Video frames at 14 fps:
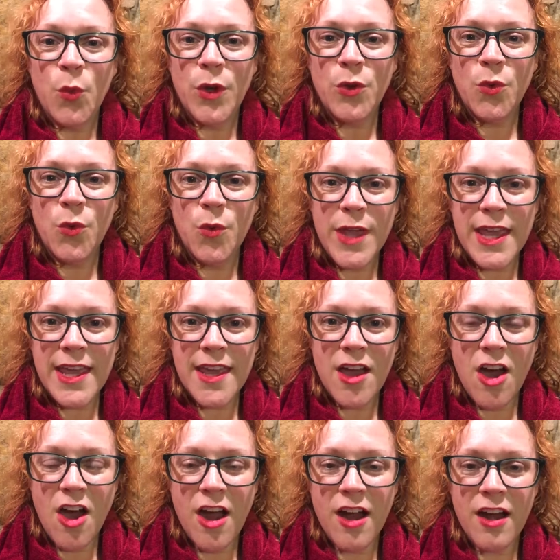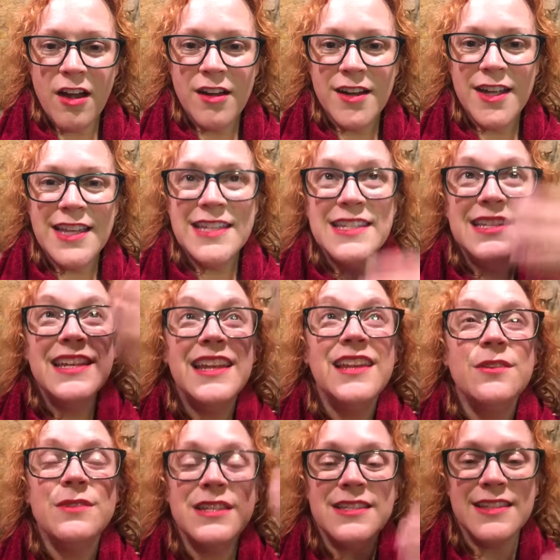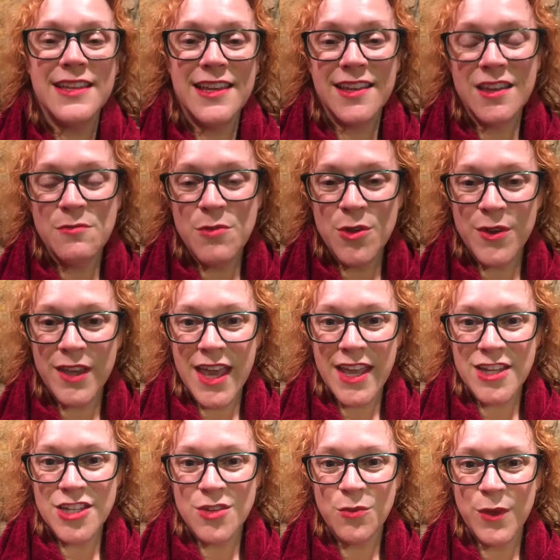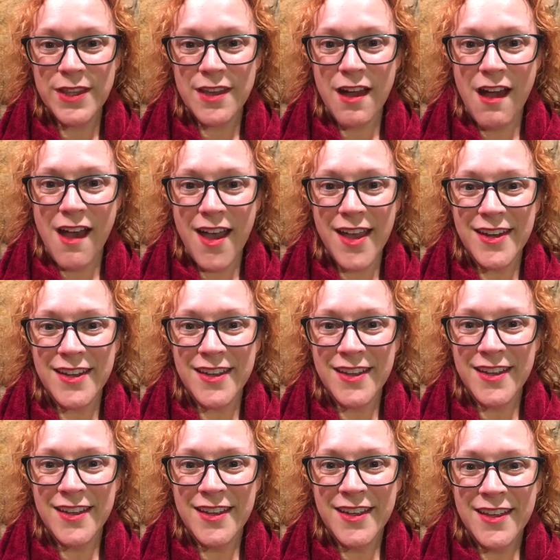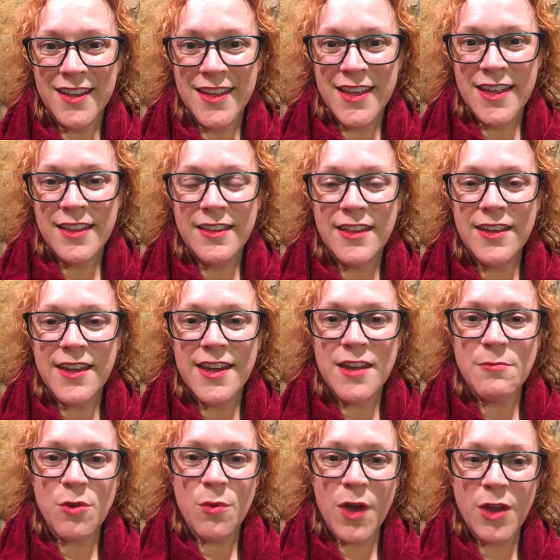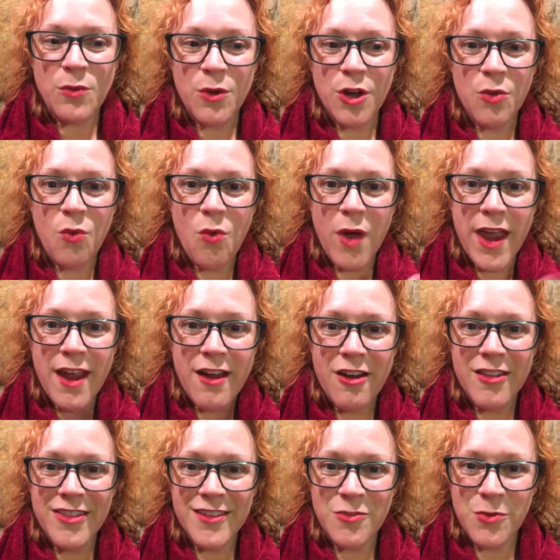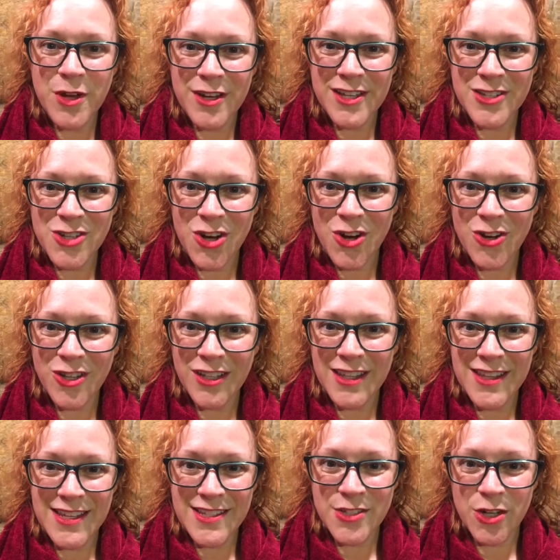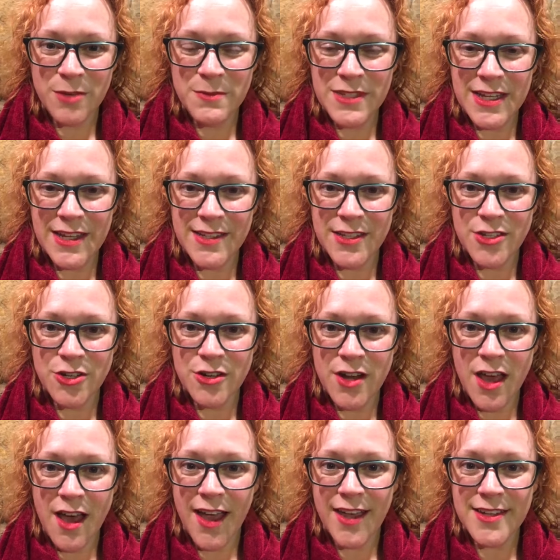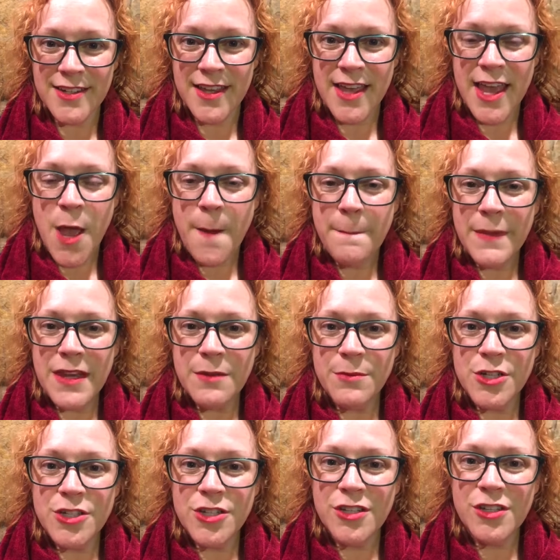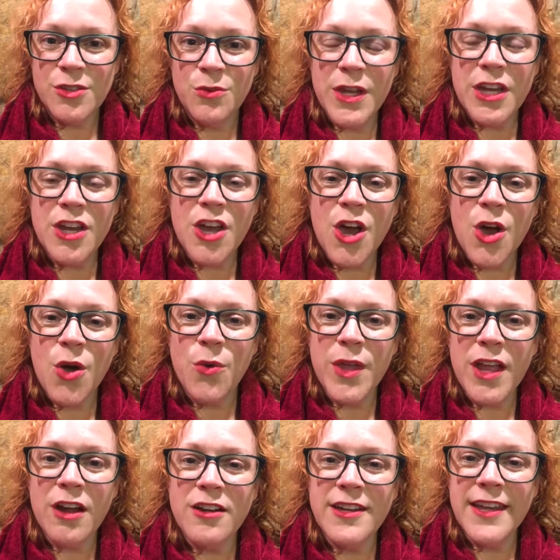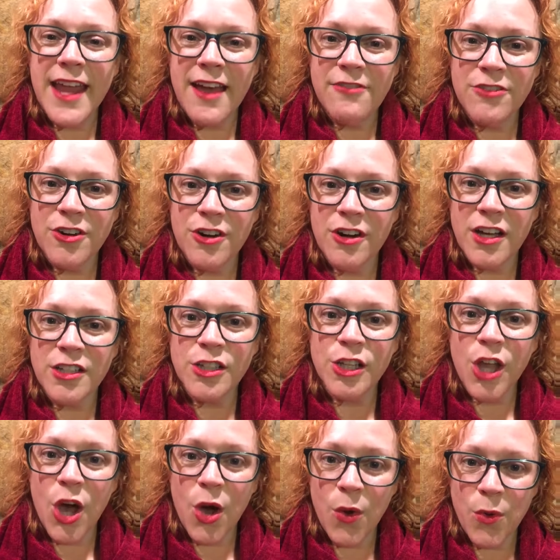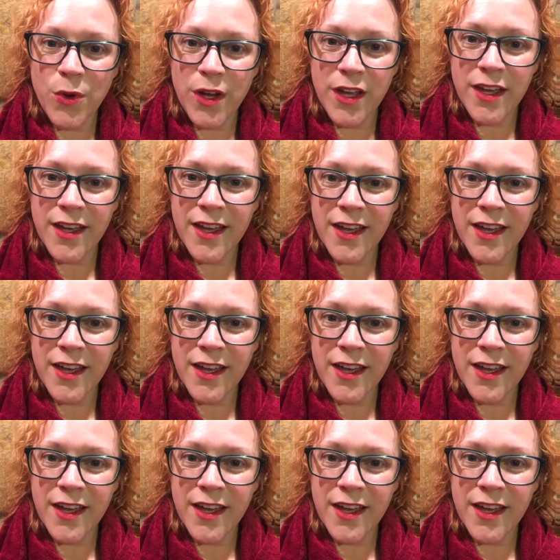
When we are continuously in communication with God, then number one, we're aware that we're eternal and these circumstances are not. But number two, we know we are never alone.